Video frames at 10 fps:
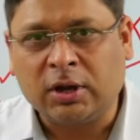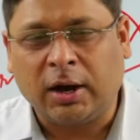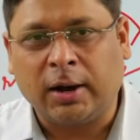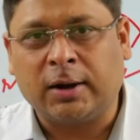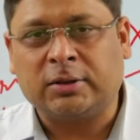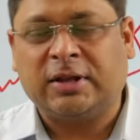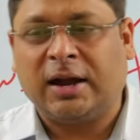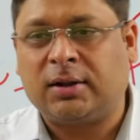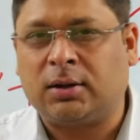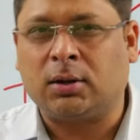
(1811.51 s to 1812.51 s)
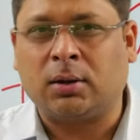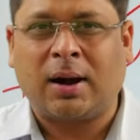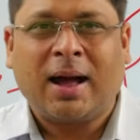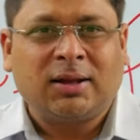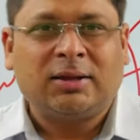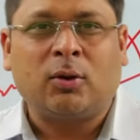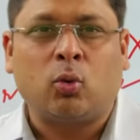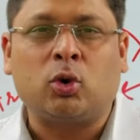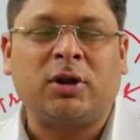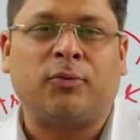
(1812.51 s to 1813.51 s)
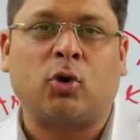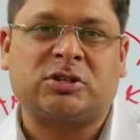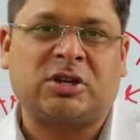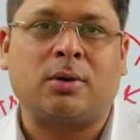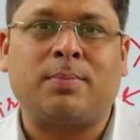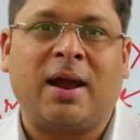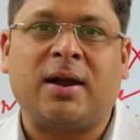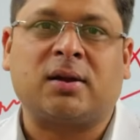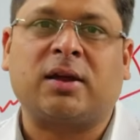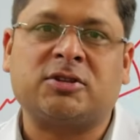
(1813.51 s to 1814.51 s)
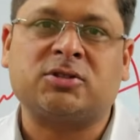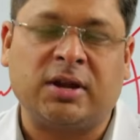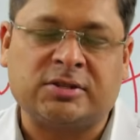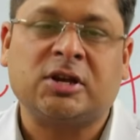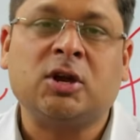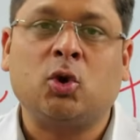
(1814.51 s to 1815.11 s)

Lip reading: that rather than only focusing on bilateral case studies,